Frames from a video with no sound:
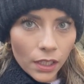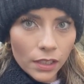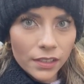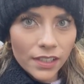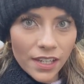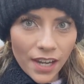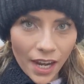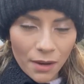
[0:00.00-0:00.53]

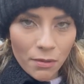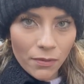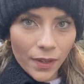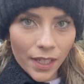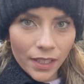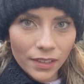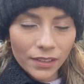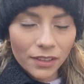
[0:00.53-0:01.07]
Today we've
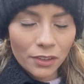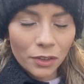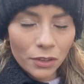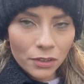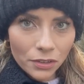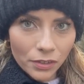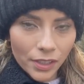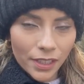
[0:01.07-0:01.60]
had
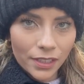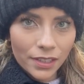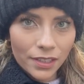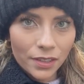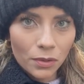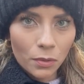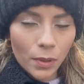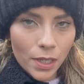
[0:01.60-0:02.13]

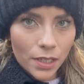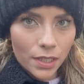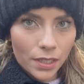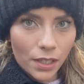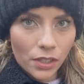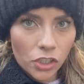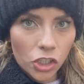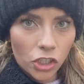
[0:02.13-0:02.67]
glorious winter
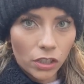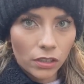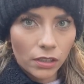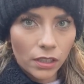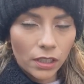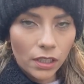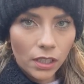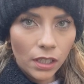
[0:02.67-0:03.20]

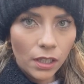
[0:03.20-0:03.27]
sunshine,